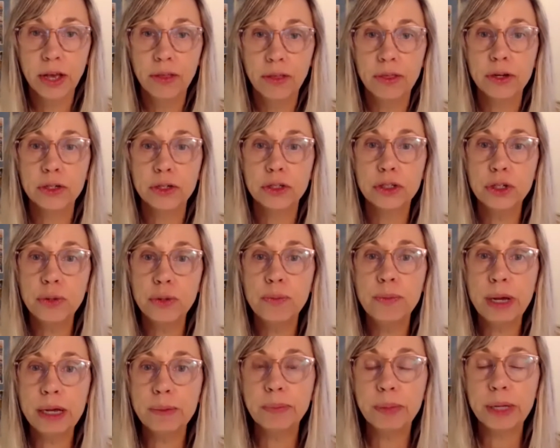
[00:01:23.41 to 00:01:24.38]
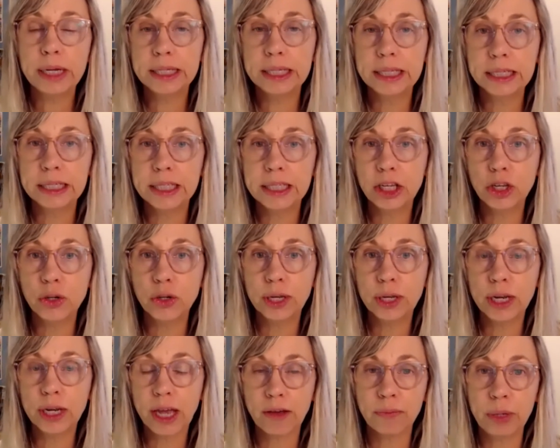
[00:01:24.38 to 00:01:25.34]
there are two main places that you
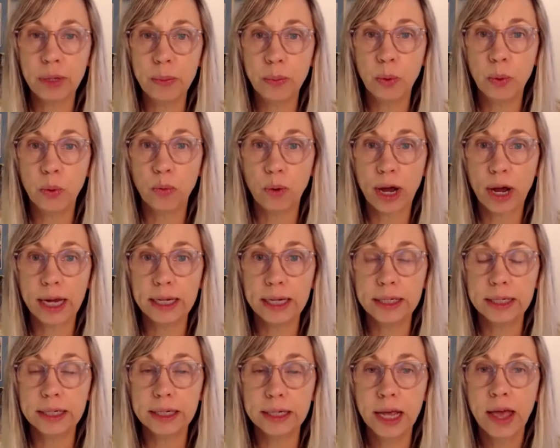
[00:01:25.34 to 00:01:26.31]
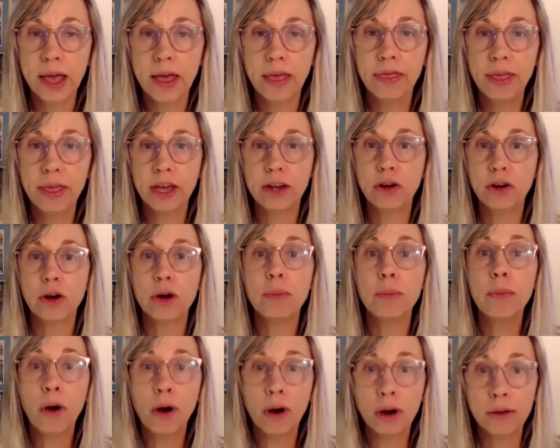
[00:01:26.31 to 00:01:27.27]
can have people write that are a
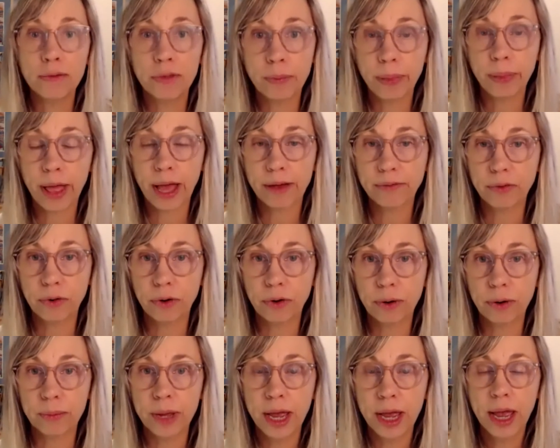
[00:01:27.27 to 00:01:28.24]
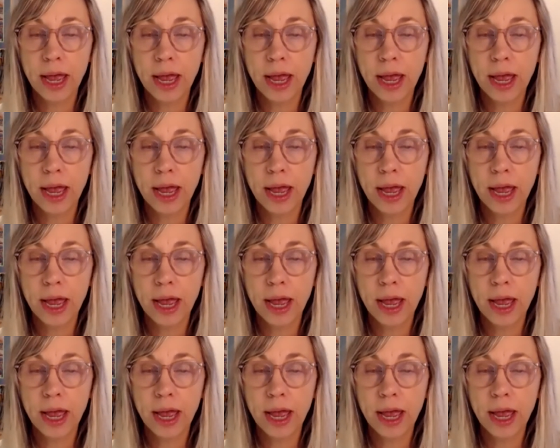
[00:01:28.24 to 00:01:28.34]
part of the platform,